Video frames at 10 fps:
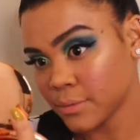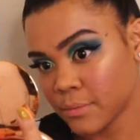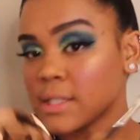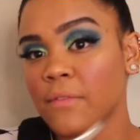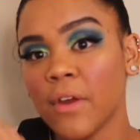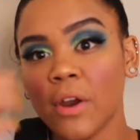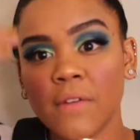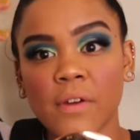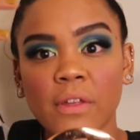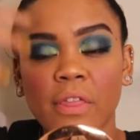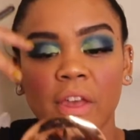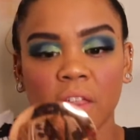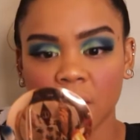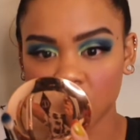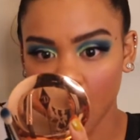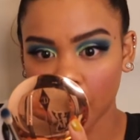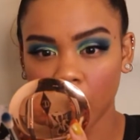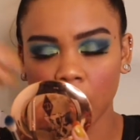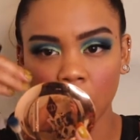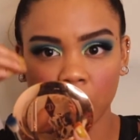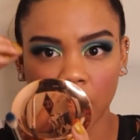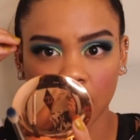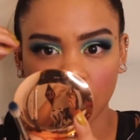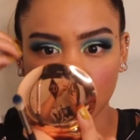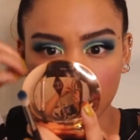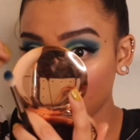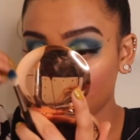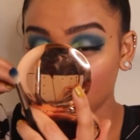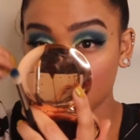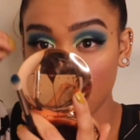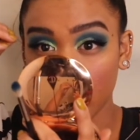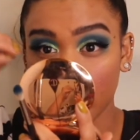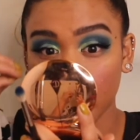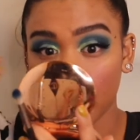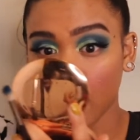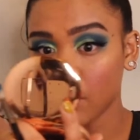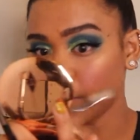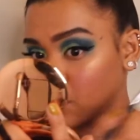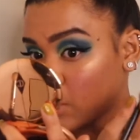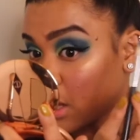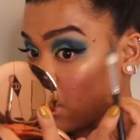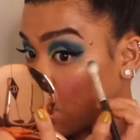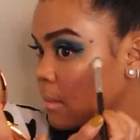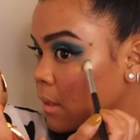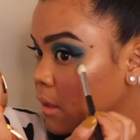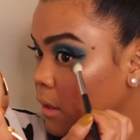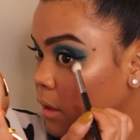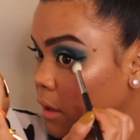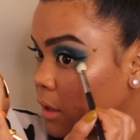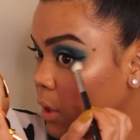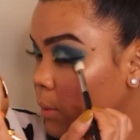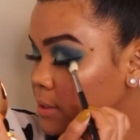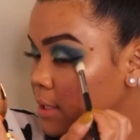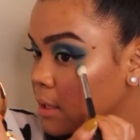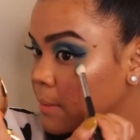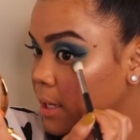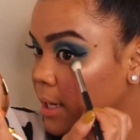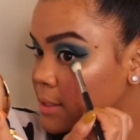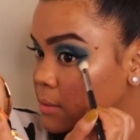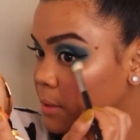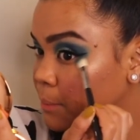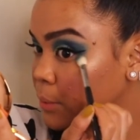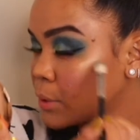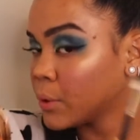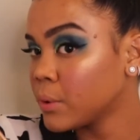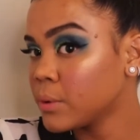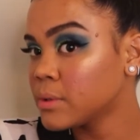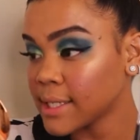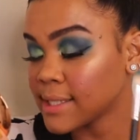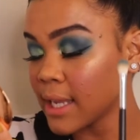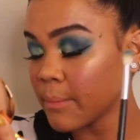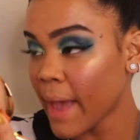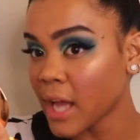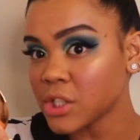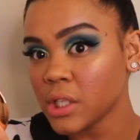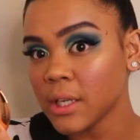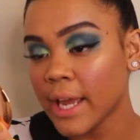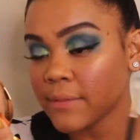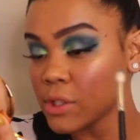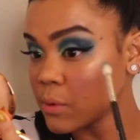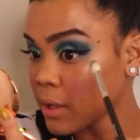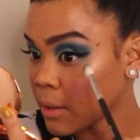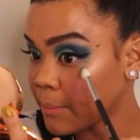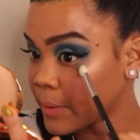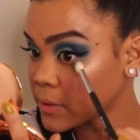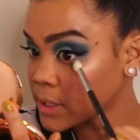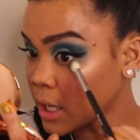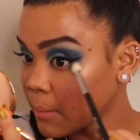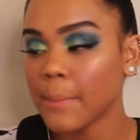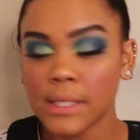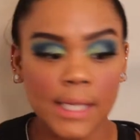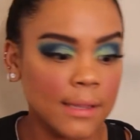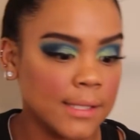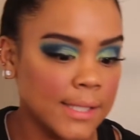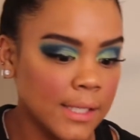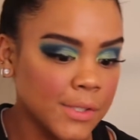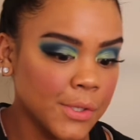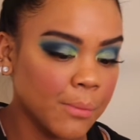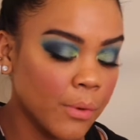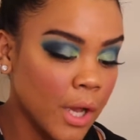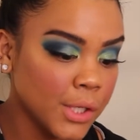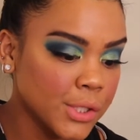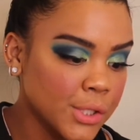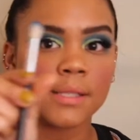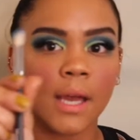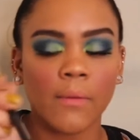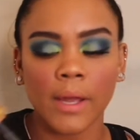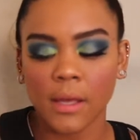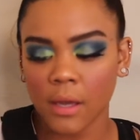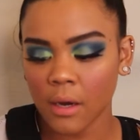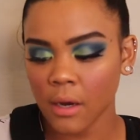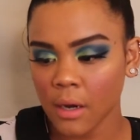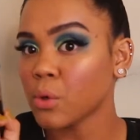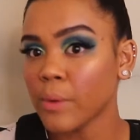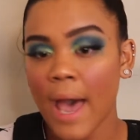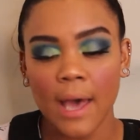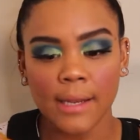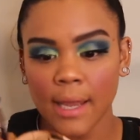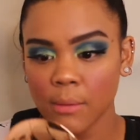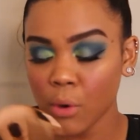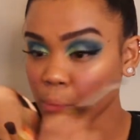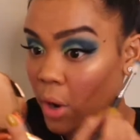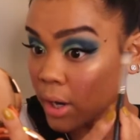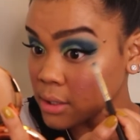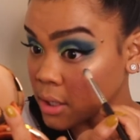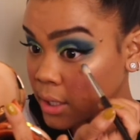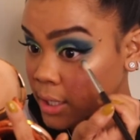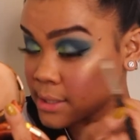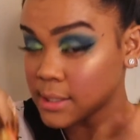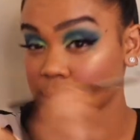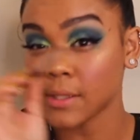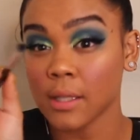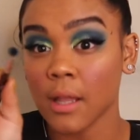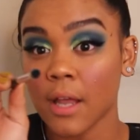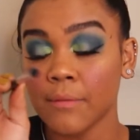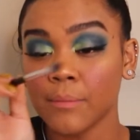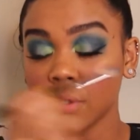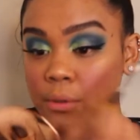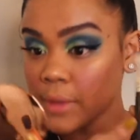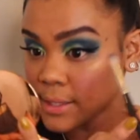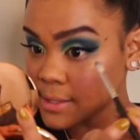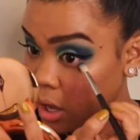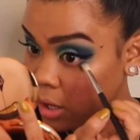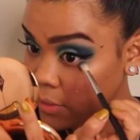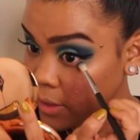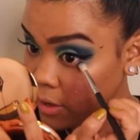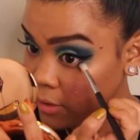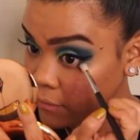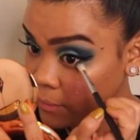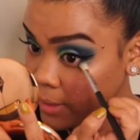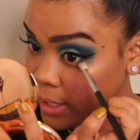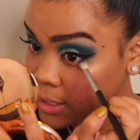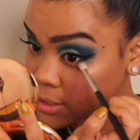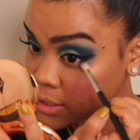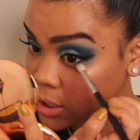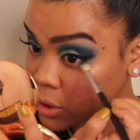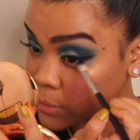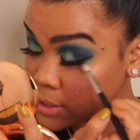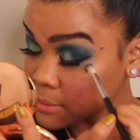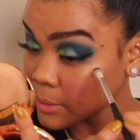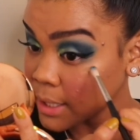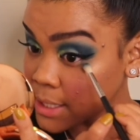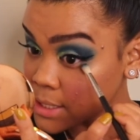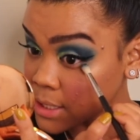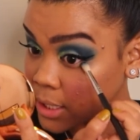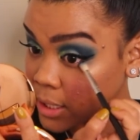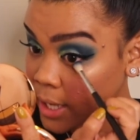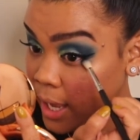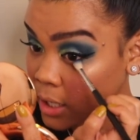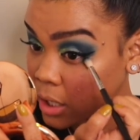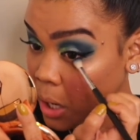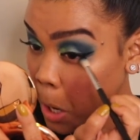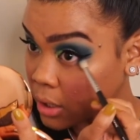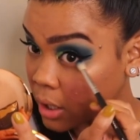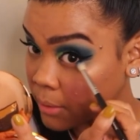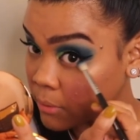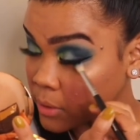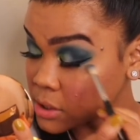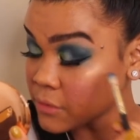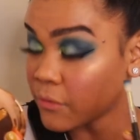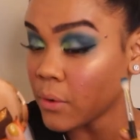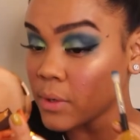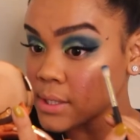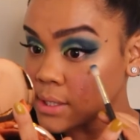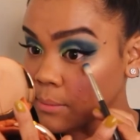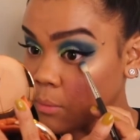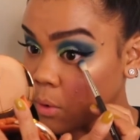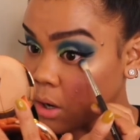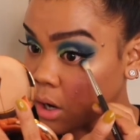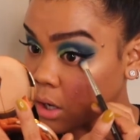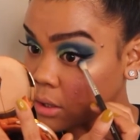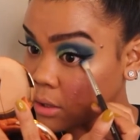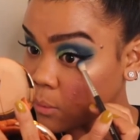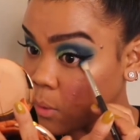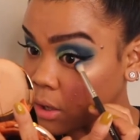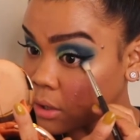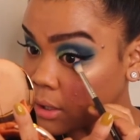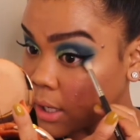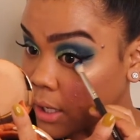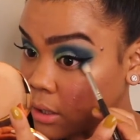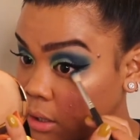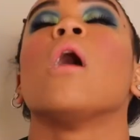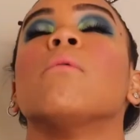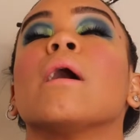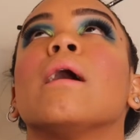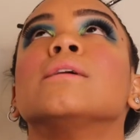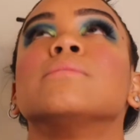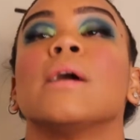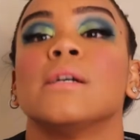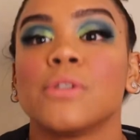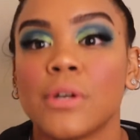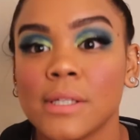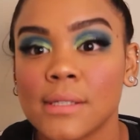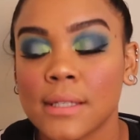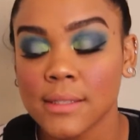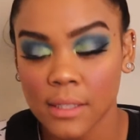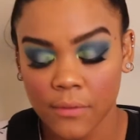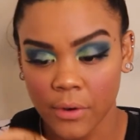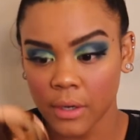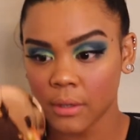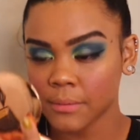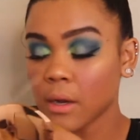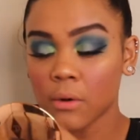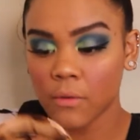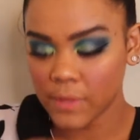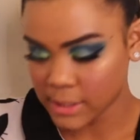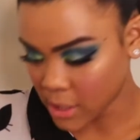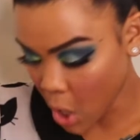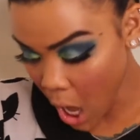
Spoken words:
It's very, very thick at the top. I want to create a little bit thicker shadow at the bottom as well. Now once again, because the blue does get patchy and I have to do a lot of building up, I'm going to take the denser brush, this guy right here. Don't add any more product on it because there's a lot of blue that's on there from that continuous blending and adding. And I'm going to focus it more on the waterline. Oh my gosh, my eyes are already sensitive already. I don't know if it's...